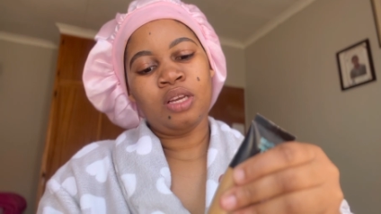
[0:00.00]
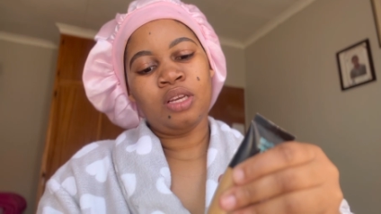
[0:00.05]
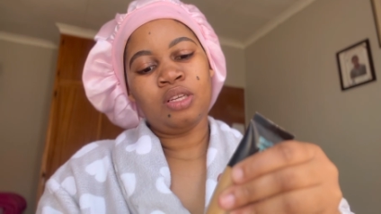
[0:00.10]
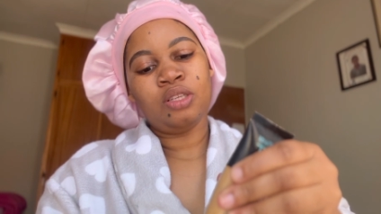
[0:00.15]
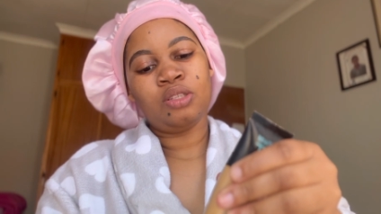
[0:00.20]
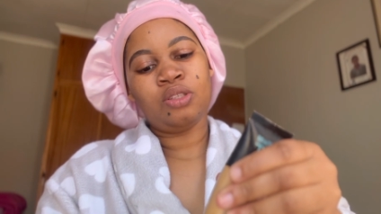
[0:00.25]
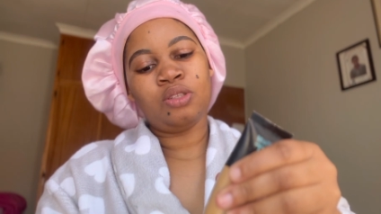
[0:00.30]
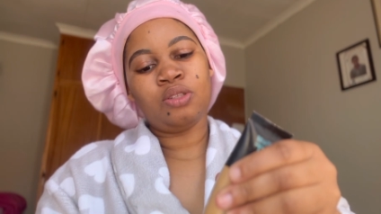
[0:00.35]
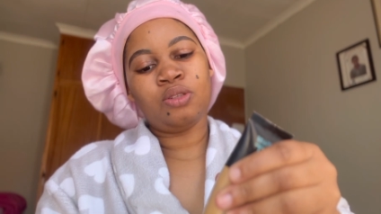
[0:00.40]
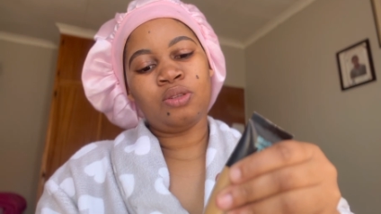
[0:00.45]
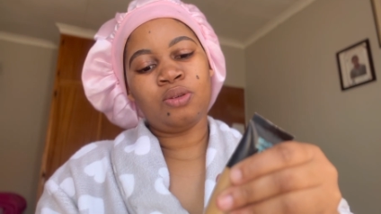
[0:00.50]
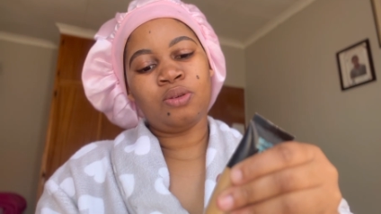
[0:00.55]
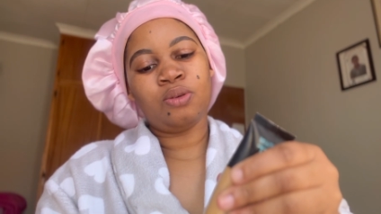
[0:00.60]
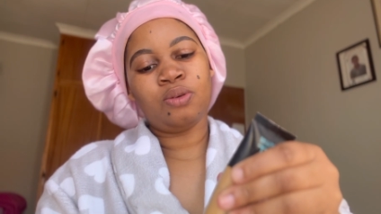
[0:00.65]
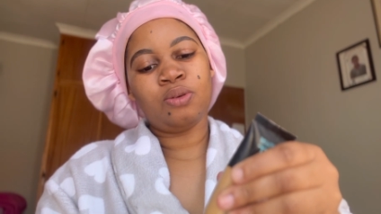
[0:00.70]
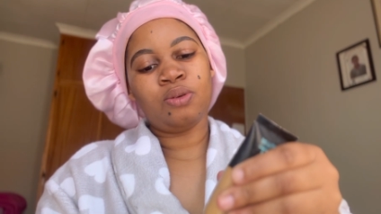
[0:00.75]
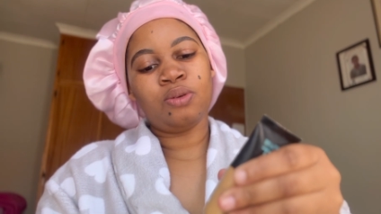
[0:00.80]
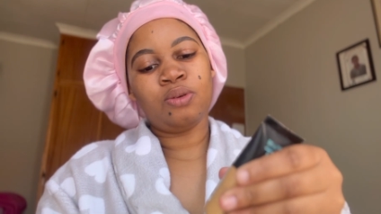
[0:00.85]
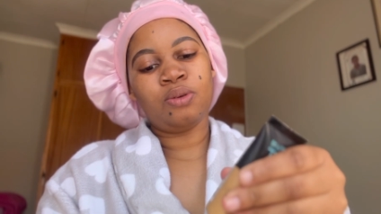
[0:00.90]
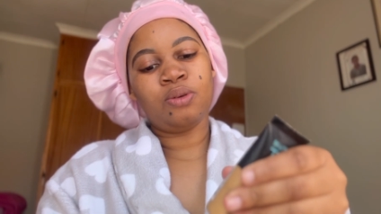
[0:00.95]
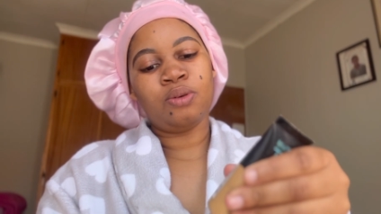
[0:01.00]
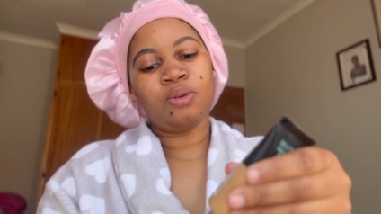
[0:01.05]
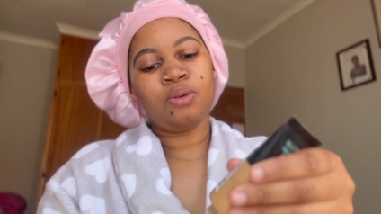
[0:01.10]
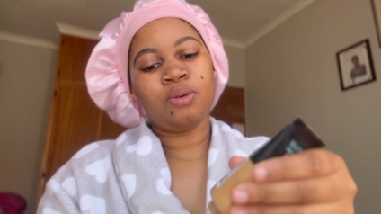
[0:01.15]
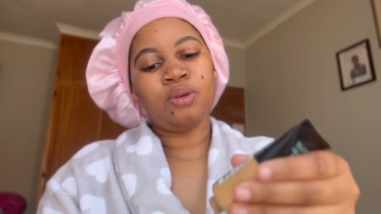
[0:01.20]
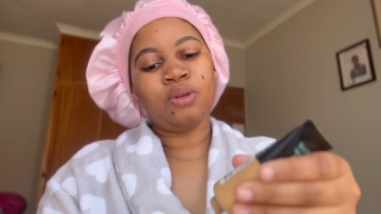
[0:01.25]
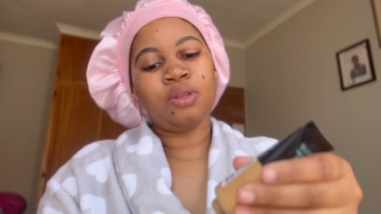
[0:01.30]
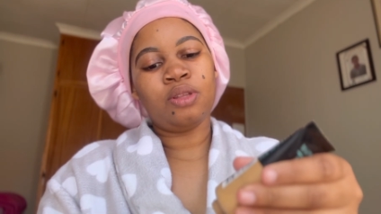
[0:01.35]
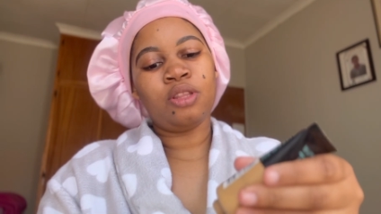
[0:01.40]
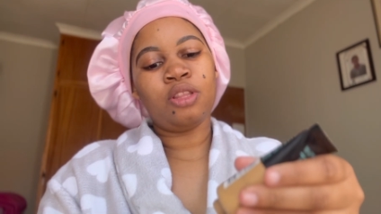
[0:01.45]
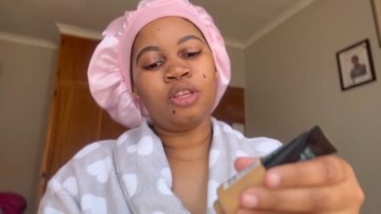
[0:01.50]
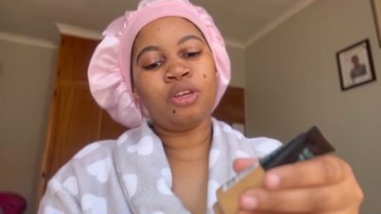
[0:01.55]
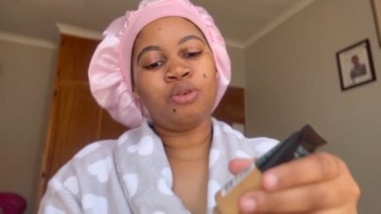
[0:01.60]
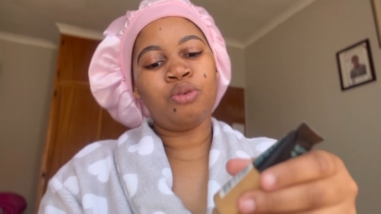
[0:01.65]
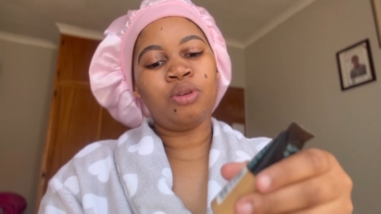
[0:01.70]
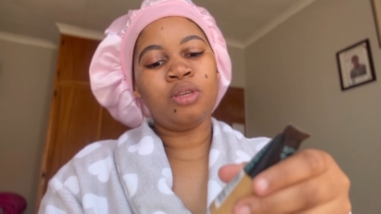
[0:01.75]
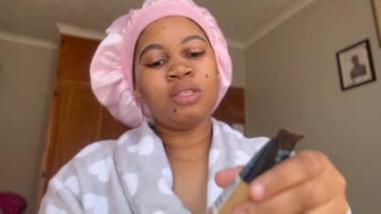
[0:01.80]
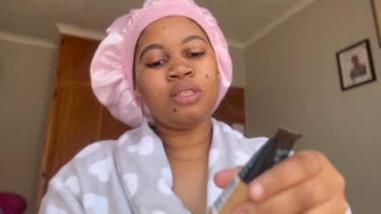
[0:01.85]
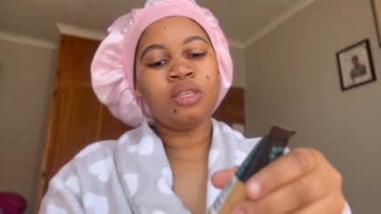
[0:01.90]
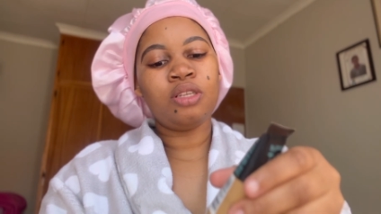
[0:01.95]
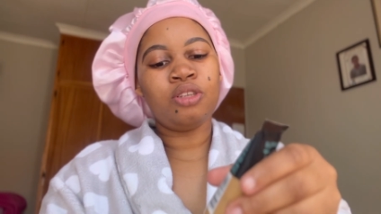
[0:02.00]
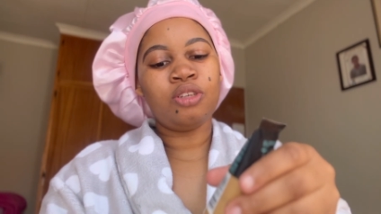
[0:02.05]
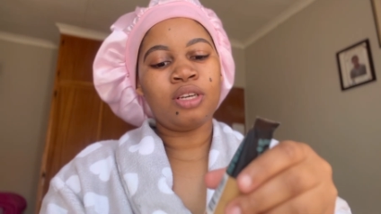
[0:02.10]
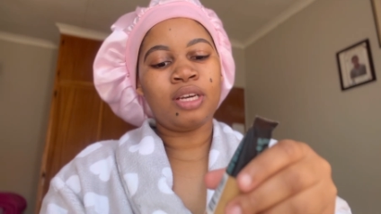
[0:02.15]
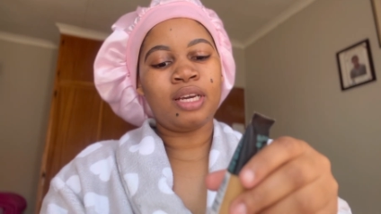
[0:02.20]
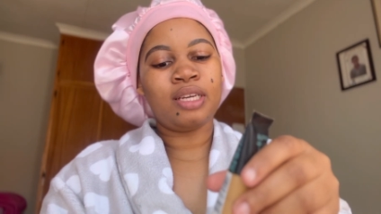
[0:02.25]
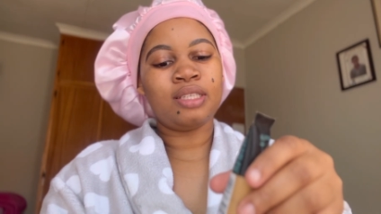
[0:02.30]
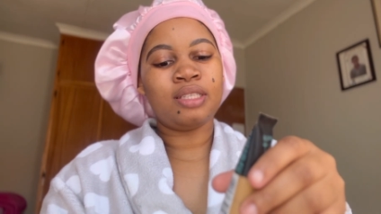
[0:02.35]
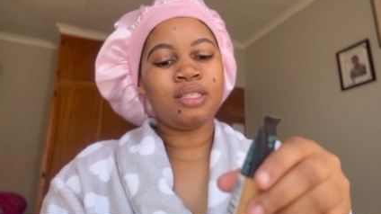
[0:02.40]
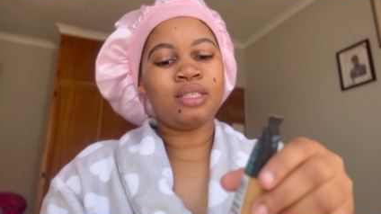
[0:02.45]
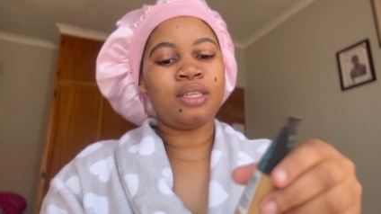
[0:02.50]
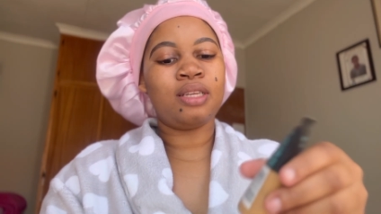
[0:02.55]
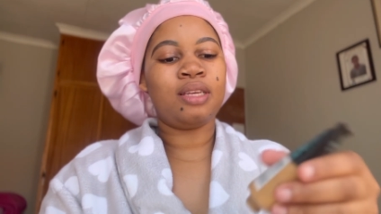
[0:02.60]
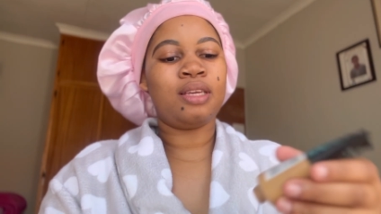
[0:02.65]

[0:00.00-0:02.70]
So the reason you guys